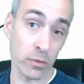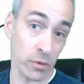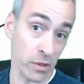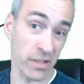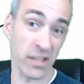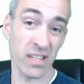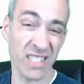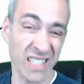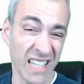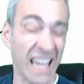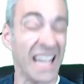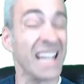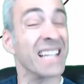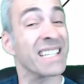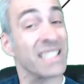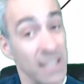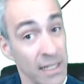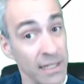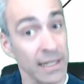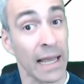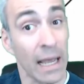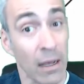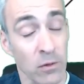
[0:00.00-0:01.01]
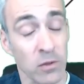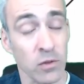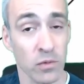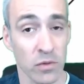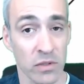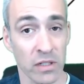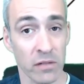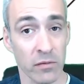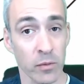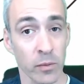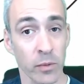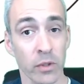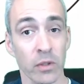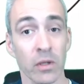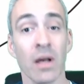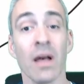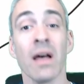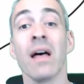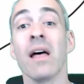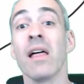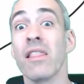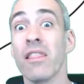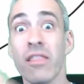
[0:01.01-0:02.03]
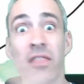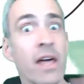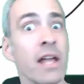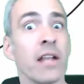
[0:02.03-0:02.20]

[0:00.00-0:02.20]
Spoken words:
In this case, an accounts receivable. Then